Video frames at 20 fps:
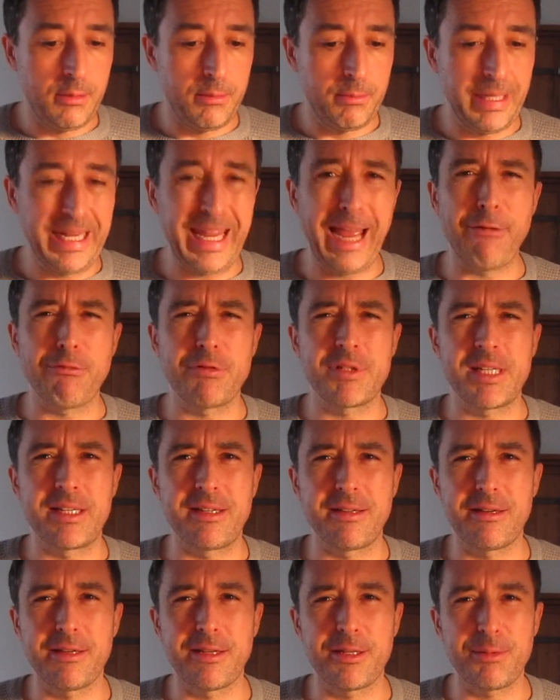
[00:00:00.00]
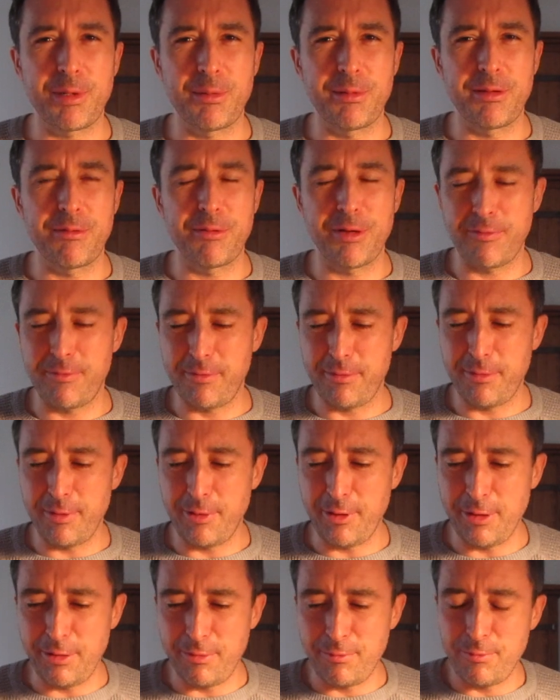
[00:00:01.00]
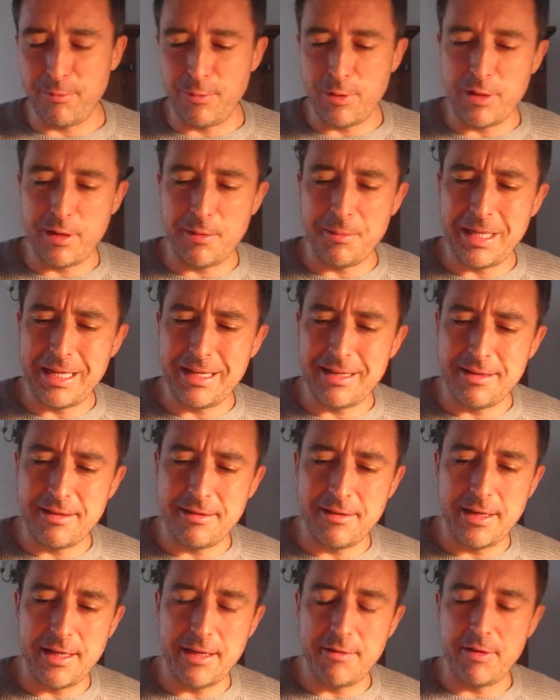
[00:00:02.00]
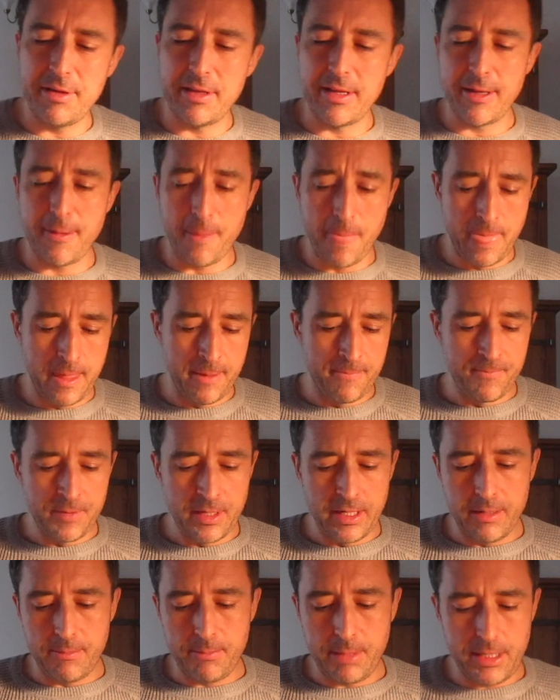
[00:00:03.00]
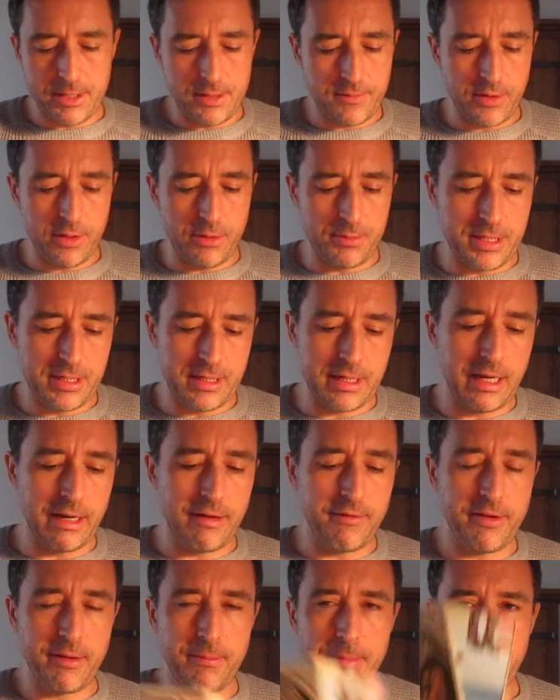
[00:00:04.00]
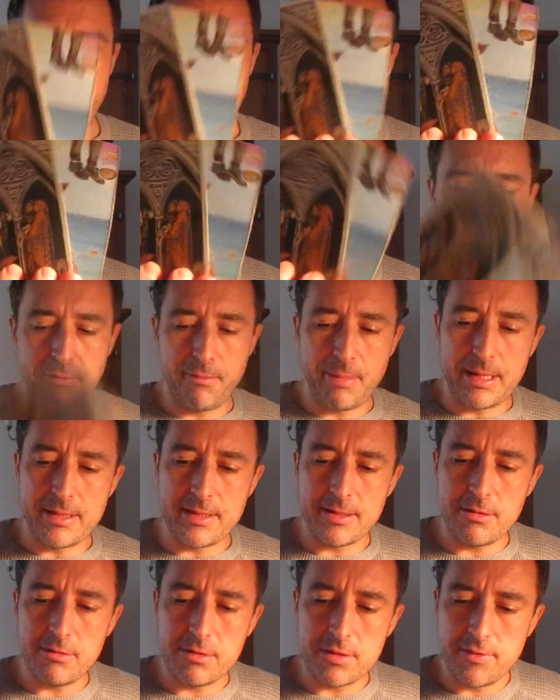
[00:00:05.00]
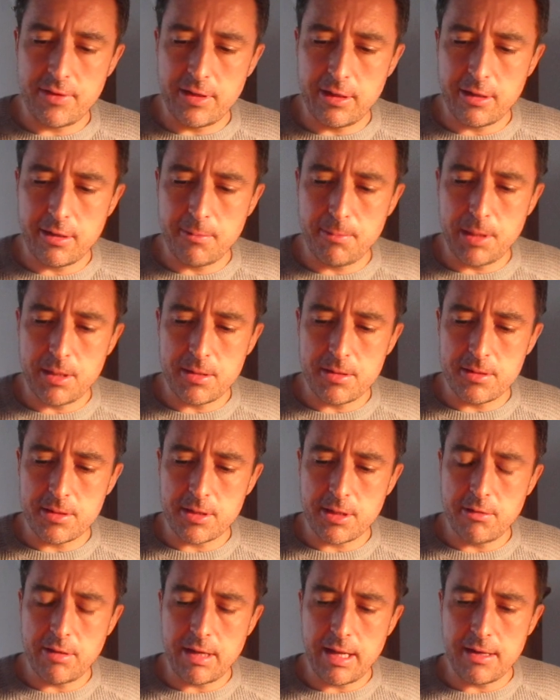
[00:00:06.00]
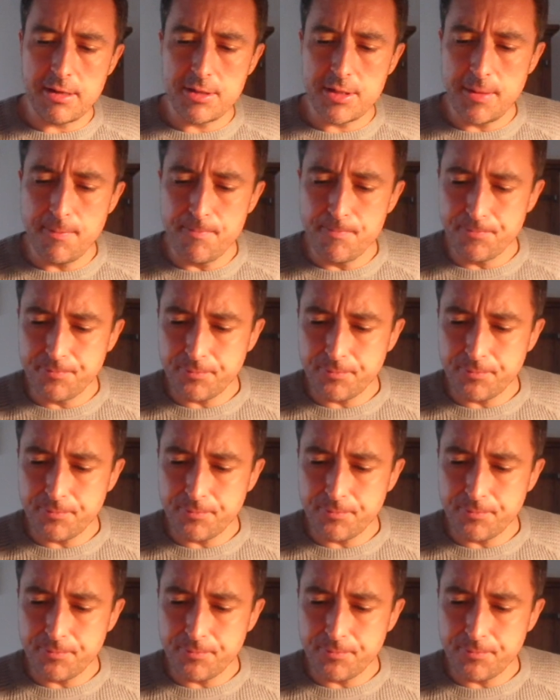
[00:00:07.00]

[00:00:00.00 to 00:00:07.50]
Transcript: be counted, is probably what I've heard, the word I'm hearing there. Page of Cups is clarified by the Three of Pentacles for your person's current energy.